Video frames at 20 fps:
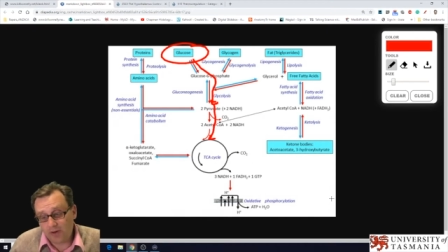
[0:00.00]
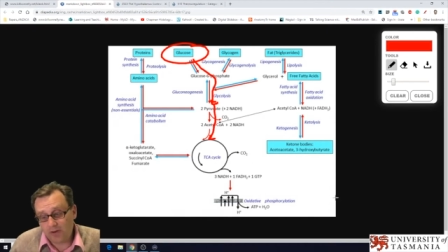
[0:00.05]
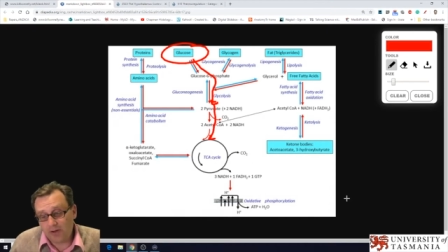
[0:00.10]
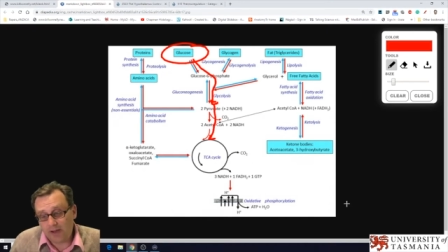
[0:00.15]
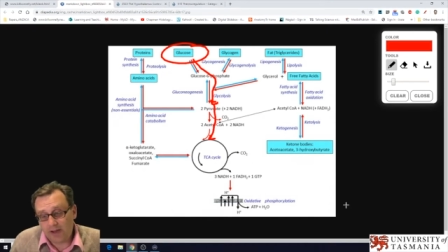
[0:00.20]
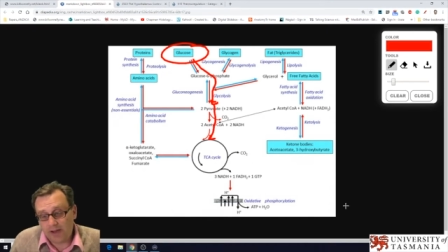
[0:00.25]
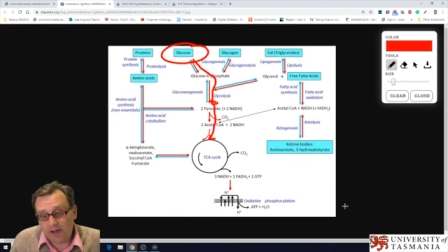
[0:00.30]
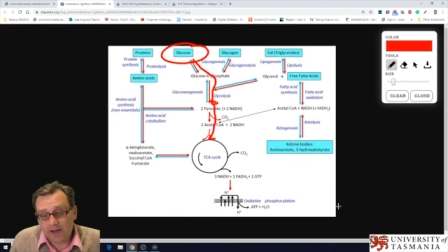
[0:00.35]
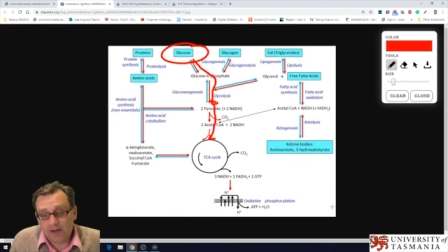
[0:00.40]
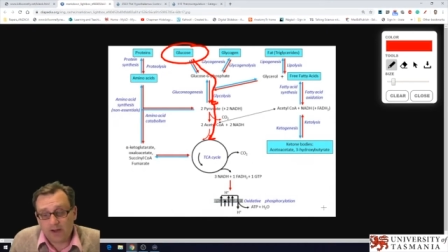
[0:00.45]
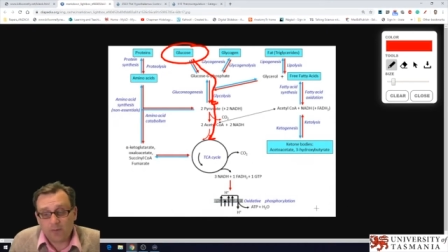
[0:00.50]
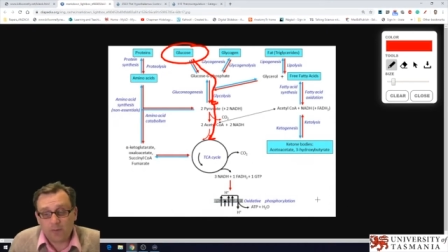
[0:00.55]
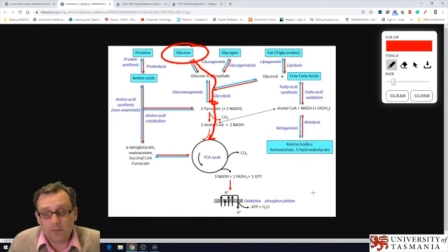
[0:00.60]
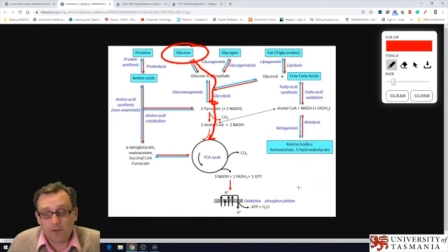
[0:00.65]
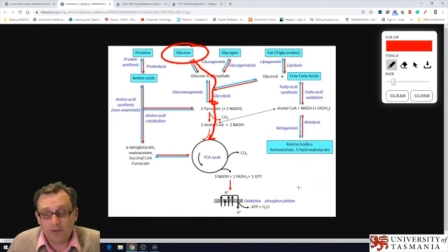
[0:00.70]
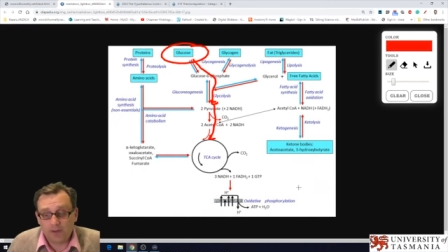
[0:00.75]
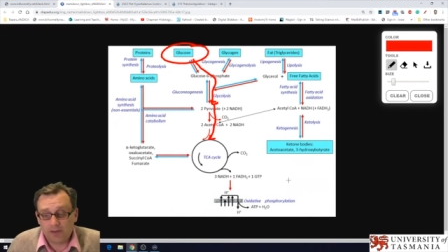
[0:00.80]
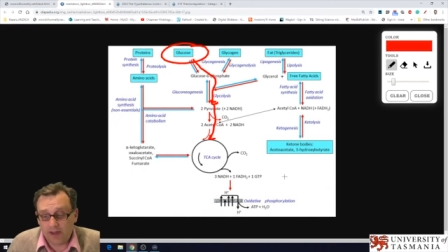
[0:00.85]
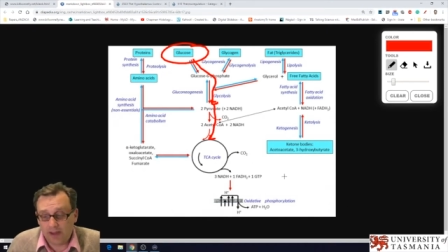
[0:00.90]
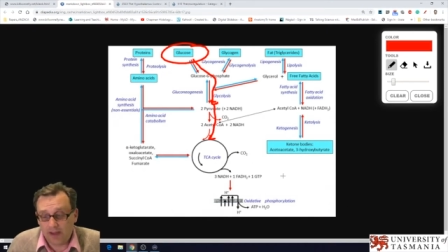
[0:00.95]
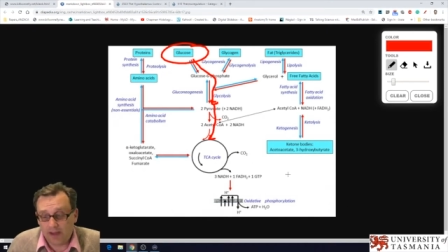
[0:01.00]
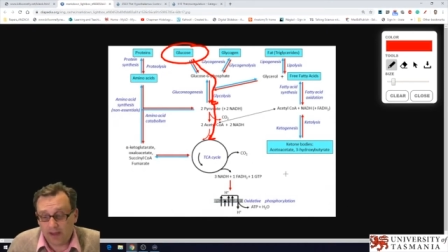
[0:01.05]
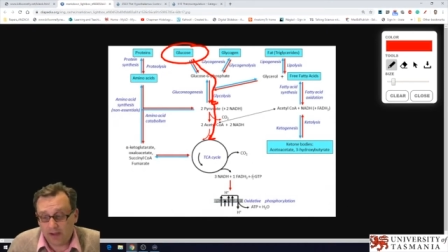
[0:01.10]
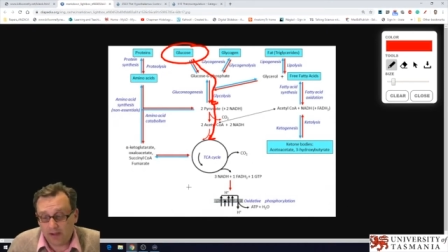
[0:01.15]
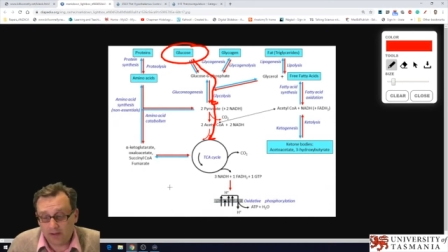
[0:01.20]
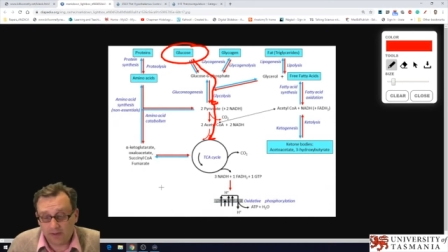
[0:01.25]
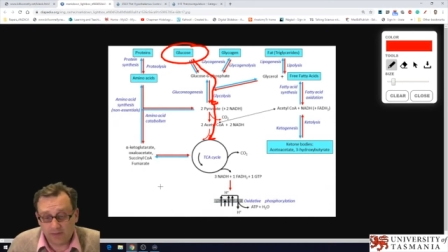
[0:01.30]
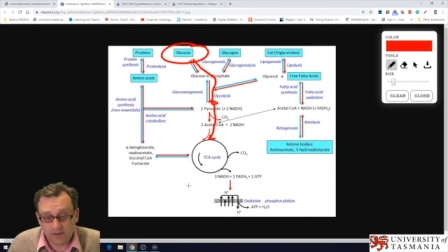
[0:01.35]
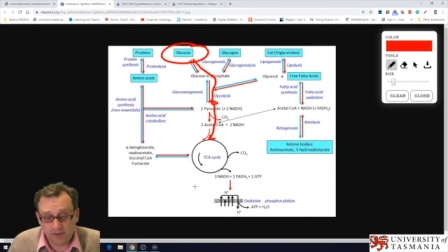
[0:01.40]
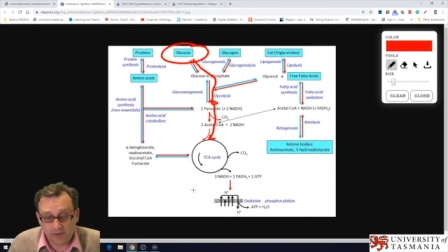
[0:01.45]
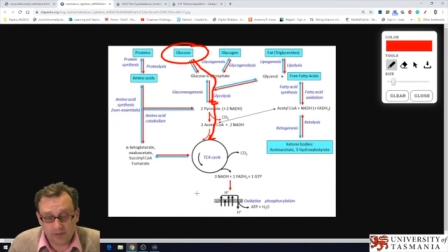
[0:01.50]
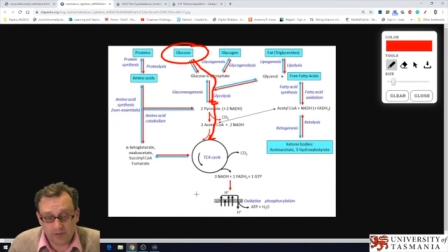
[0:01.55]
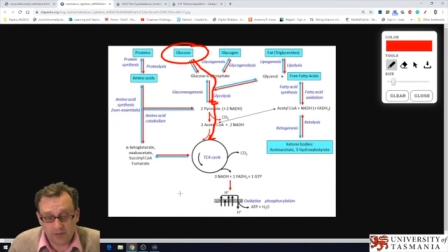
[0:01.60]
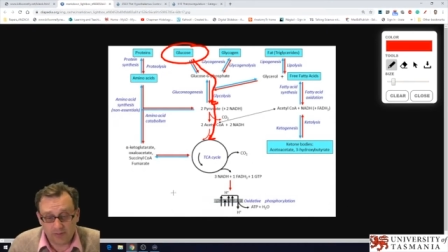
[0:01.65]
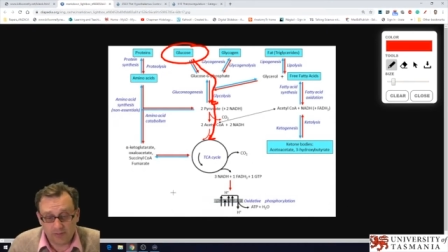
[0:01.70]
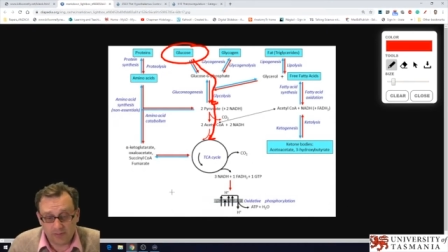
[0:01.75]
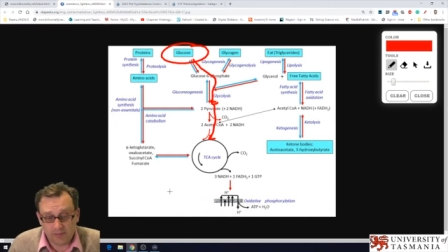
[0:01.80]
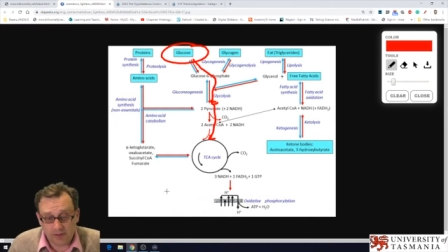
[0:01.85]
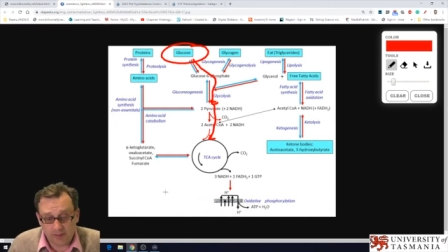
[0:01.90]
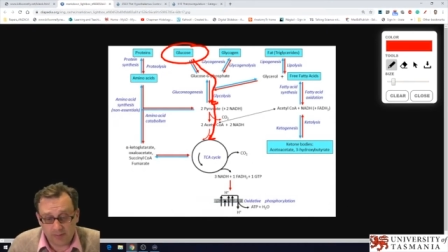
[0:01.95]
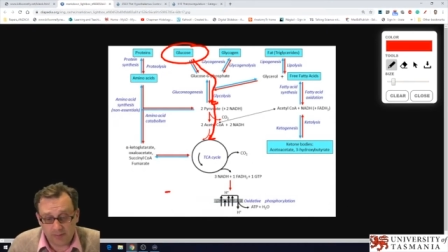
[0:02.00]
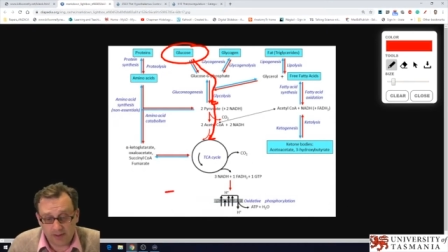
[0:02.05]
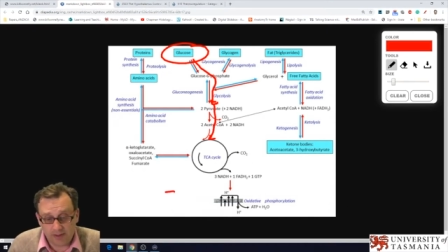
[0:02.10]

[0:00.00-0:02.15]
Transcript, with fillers: And we're going to end up with our, you know,